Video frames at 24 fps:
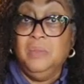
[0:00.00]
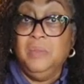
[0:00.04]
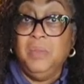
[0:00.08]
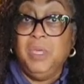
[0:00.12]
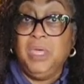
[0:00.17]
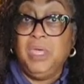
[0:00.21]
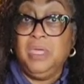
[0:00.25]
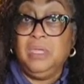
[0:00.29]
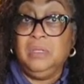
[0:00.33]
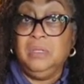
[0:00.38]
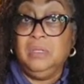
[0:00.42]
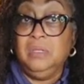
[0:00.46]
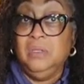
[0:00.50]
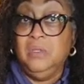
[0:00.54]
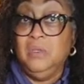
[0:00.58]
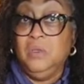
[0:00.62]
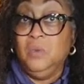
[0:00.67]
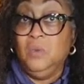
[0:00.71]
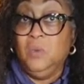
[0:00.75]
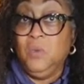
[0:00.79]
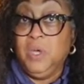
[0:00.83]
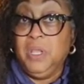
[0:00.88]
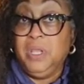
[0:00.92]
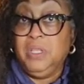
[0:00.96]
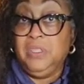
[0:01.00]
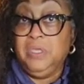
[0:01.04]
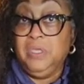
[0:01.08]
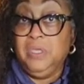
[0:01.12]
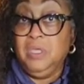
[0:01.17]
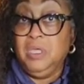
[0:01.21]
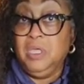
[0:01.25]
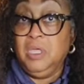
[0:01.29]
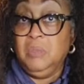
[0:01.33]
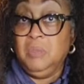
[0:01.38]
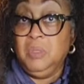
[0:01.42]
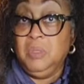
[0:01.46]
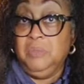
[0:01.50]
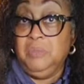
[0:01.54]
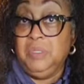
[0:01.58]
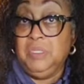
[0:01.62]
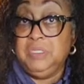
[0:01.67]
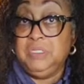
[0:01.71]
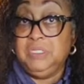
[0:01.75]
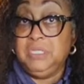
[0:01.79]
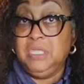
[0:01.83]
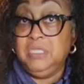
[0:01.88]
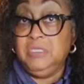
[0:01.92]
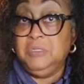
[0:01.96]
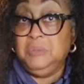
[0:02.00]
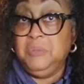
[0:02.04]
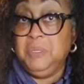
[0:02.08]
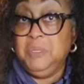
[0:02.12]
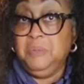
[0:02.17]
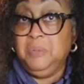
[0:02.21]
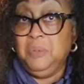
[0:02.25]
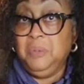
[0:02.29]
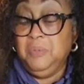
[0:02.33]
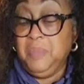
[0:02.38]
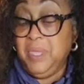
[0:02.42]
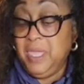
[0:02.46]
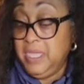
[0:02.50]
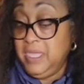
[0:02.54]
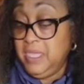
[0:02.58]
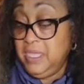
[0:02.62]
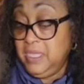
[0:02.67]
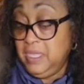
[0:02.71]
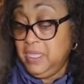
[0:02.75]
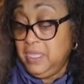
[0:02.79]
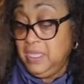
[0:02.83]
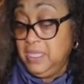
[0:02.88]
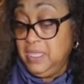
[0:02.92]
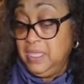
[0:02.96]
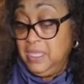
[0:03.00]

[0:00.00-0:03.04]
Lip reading: But one of the common mistakes people make